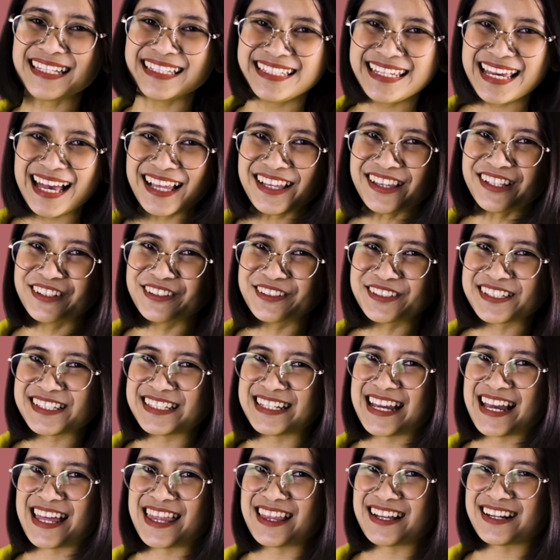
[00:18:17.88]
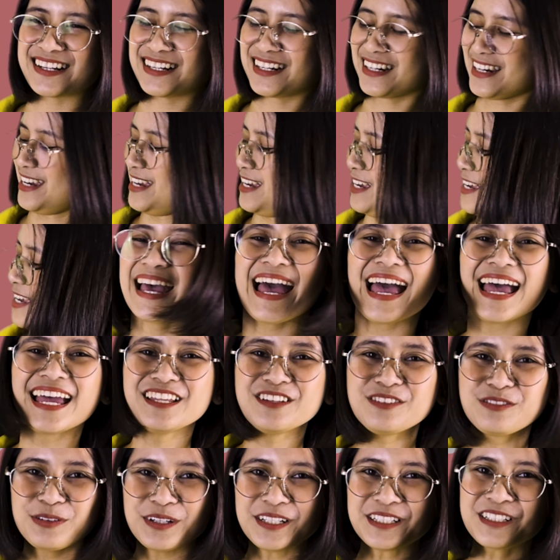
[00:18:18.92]
yellow together. And
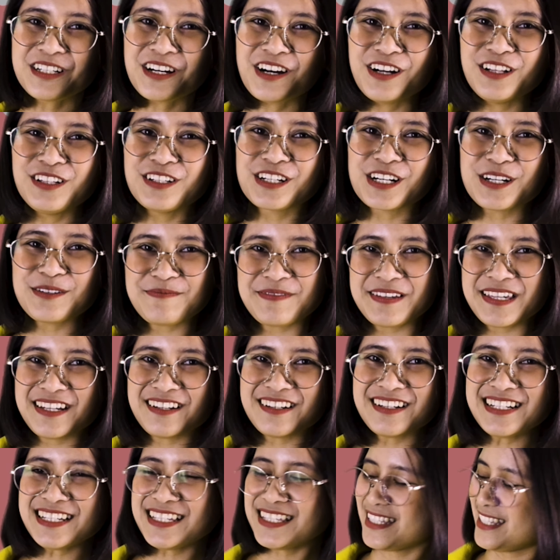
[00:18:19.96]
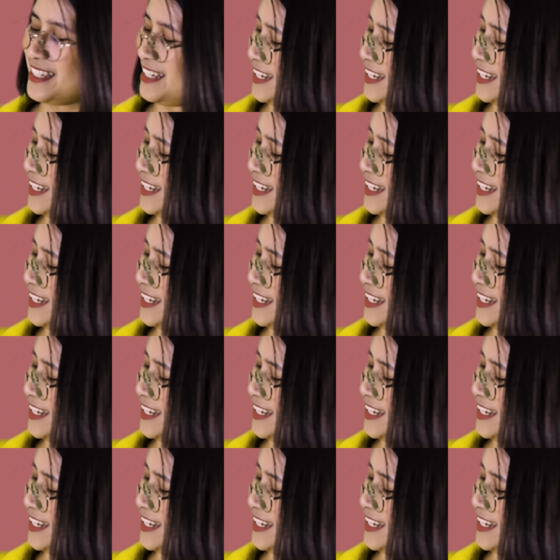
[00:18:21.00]
what color appears?